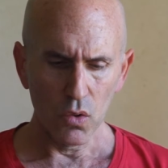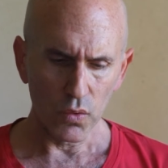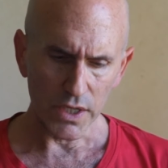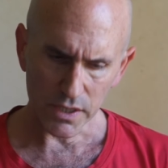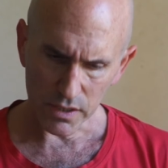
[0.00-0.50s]

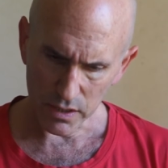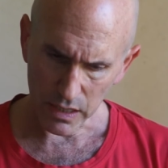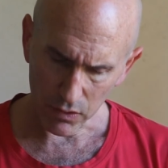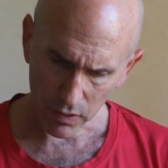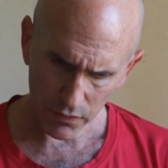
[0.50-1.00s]
which,
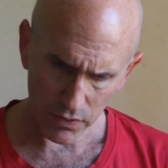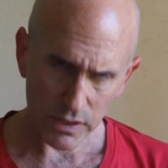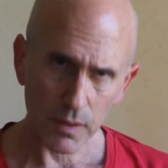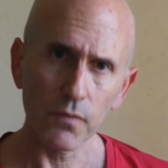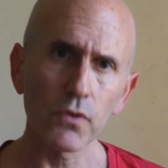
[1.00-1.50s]
however,
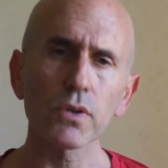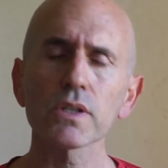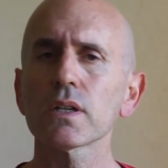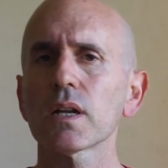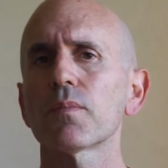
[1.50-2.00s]

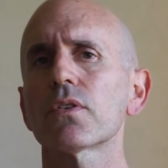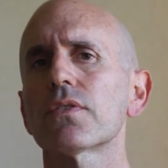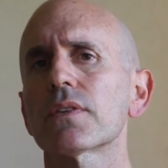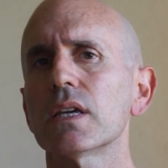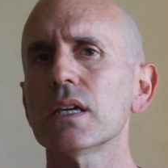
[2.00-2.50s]
subvert a number
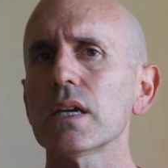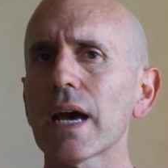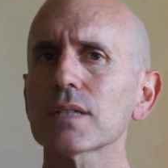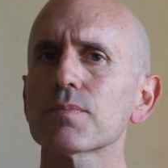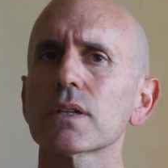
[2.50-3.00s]
of key
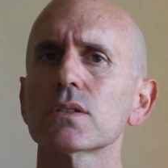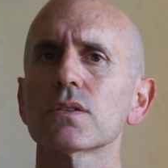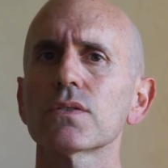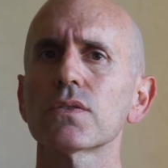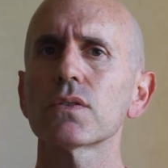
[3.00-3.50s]
aspects
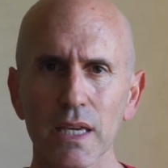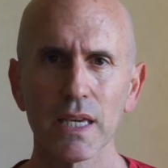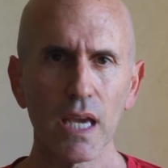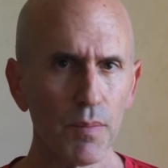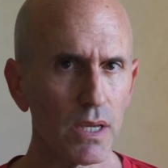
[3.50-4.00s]
of
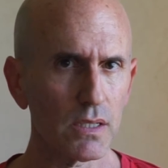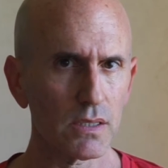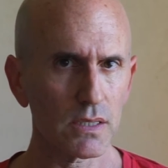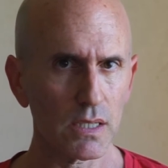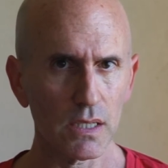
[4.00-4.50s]
gaming
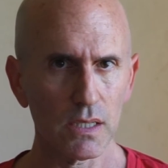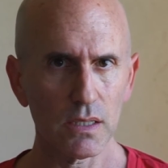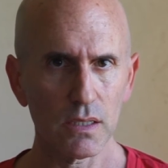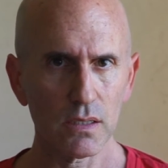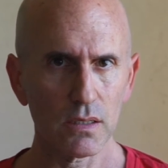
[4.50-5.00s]
design
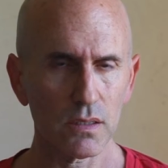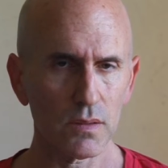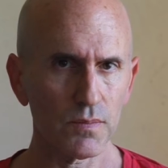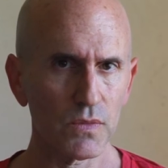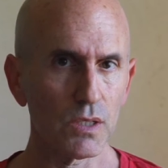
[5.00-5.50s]

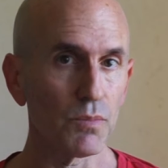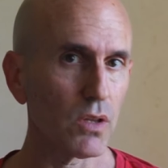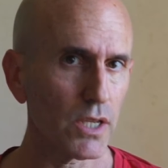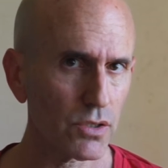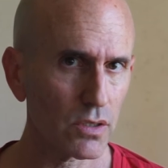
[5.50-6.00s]
and
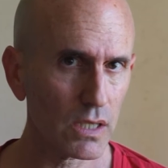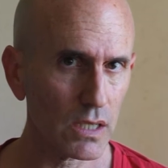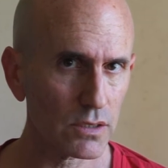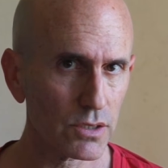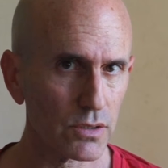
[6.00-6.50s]
simulation
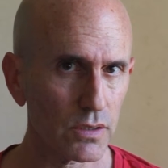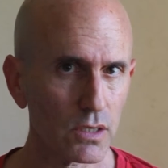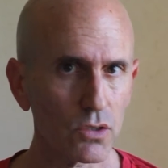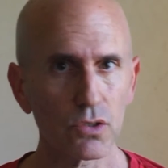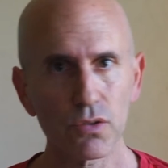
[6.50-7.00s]
culture
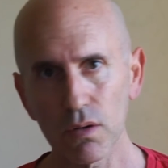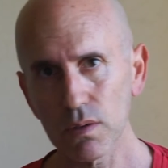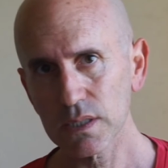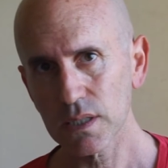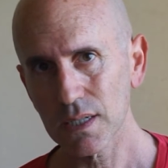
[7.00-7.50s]
and control
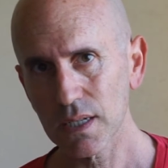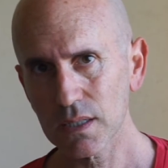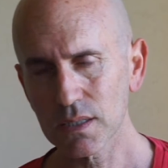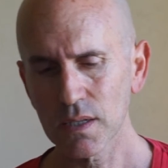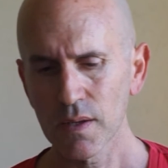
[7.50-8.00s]

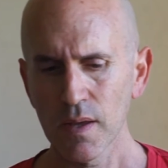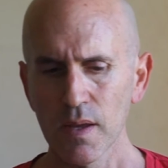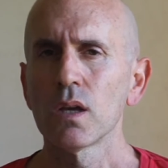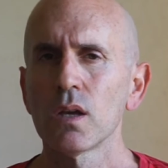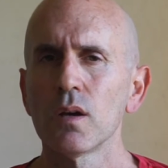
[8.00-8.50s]
aesthetics
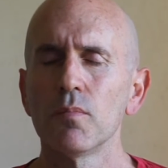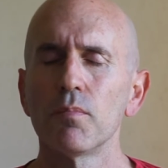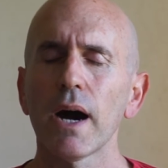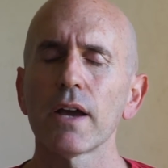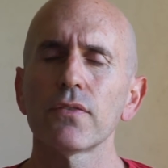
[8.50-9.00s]

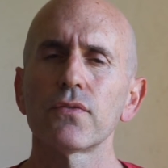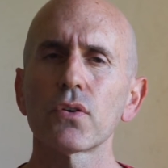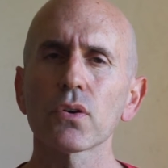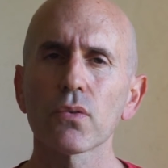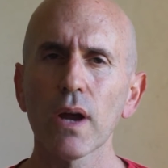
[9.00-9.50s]
by
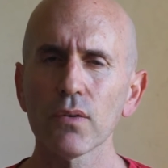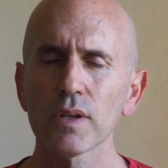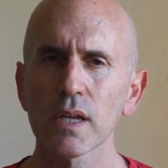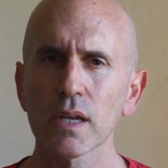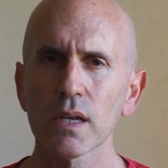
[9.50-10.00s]

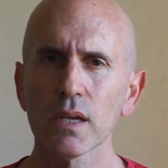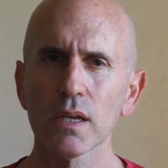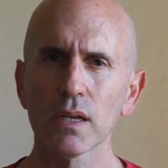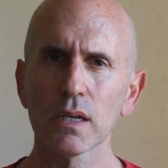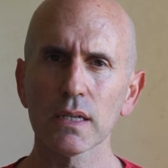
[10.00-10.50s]
foregrounding
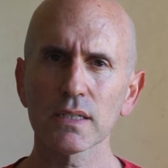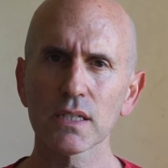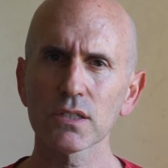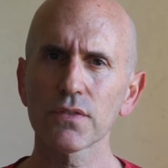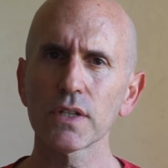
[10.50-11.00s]
a
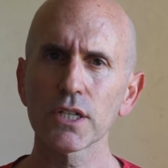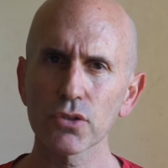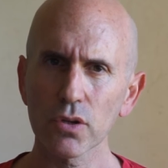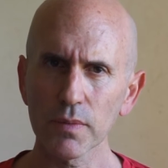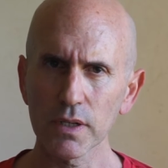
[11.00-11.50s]
sense of
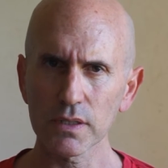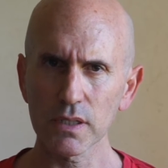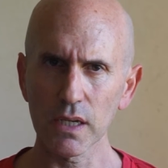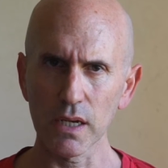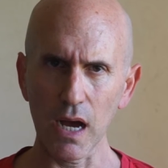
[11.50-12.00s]

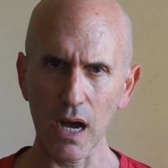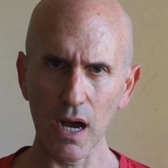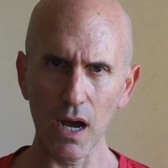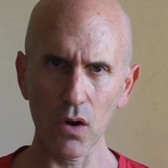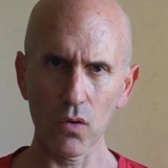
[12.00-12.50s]
indeterminacy in
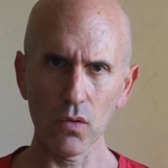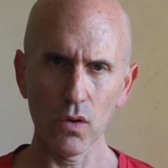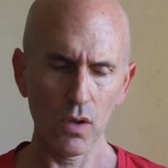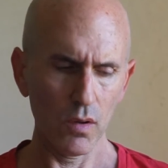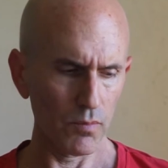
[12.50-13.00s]
how
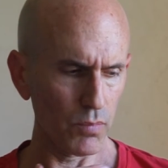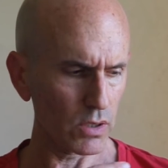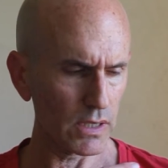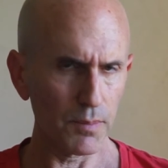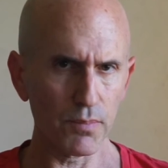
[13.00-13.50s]

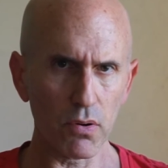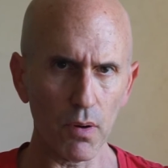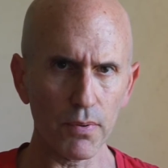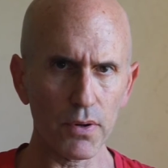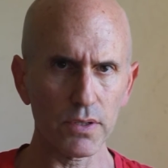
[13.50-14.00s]
bodily
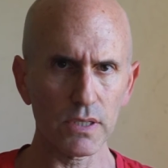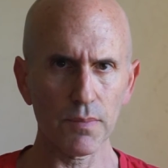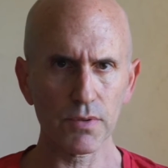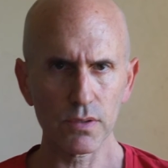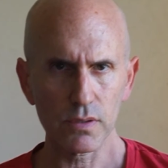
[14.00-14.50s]

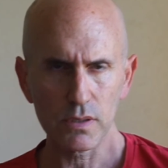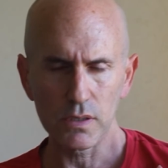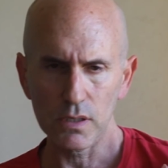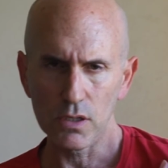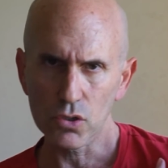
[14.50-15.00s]
proprioceptions
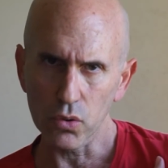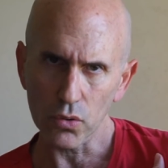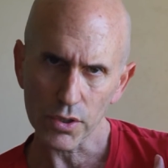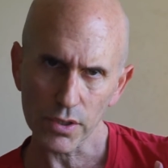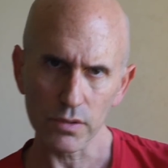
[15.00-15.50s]
and
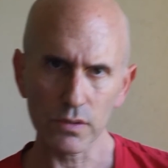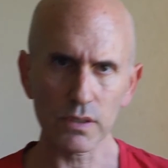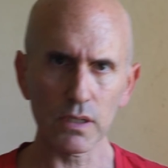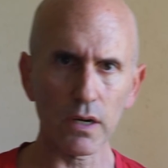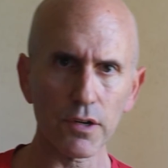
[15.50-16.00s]

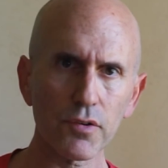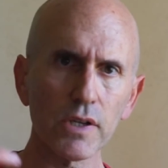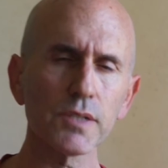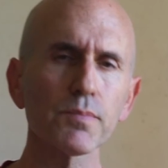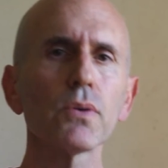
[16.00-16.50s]
torsions are
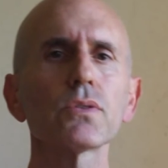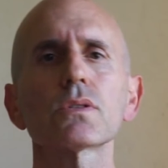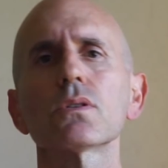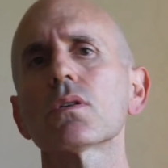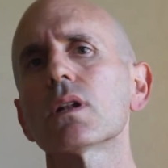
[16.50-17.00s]

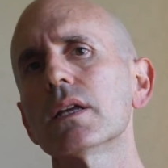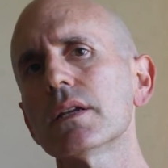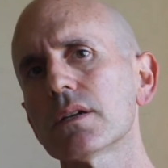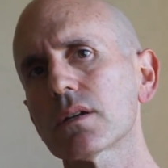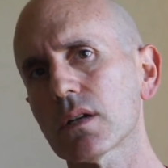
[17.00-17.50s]
transposed
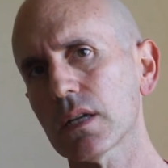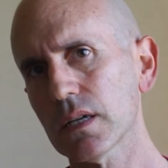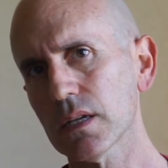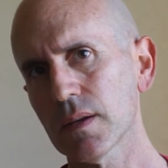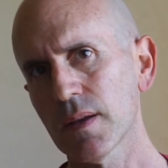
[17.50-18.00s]

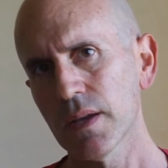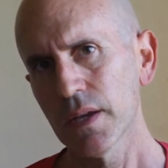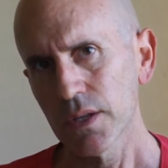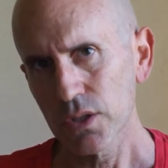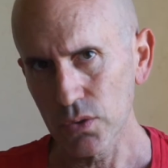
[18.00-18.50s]
non-linearly
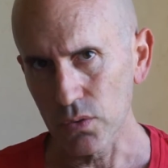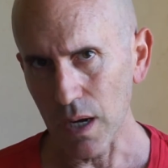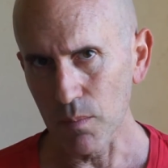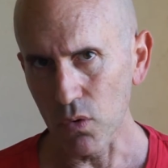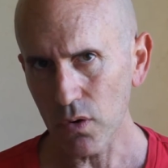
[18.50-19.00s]
to
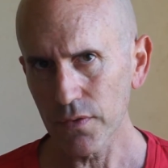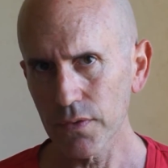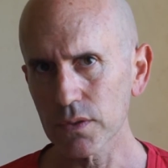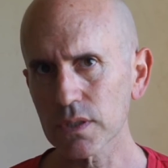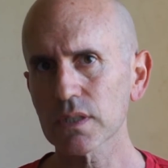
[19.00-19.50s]

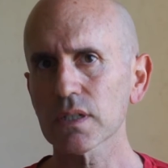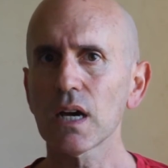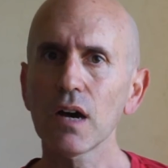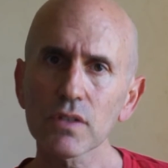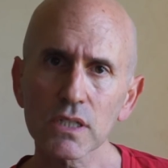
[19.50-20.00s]

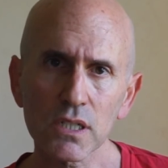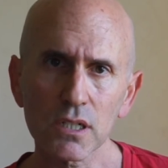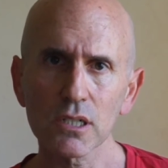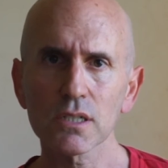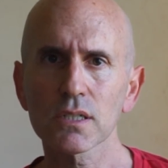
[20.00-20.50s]
amorphous
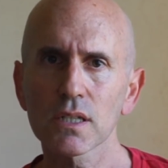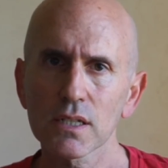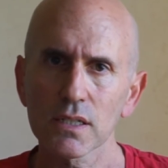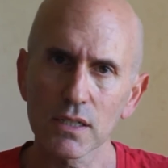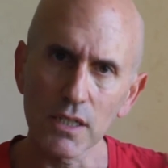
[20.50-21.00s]
avatars
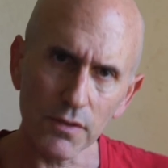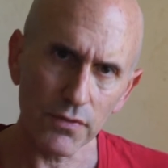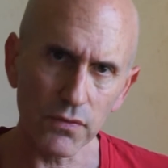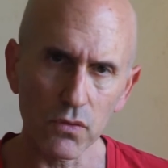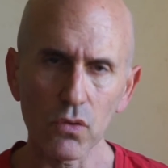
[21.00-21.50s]
that
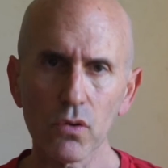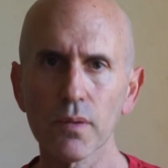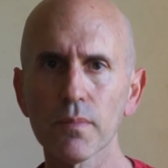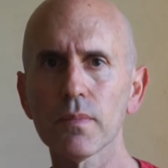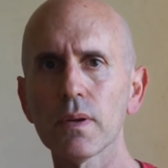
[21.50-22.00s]

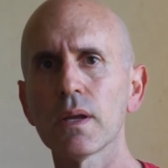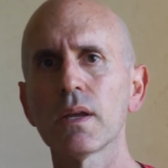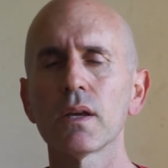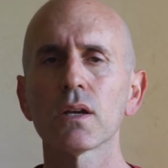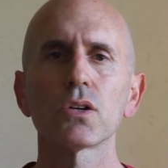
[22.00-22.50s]
deform
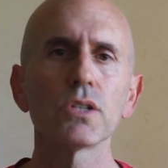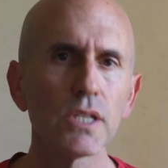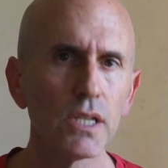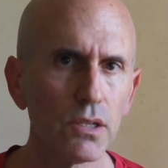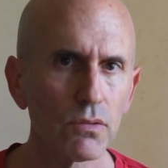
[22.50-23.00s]

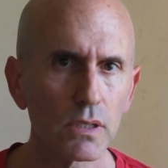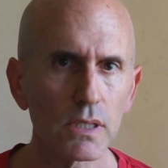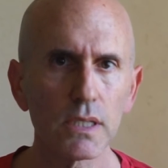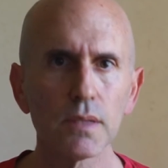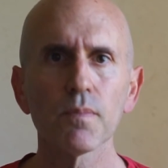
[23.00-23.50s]

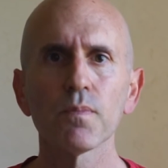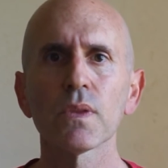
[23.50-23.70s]
continually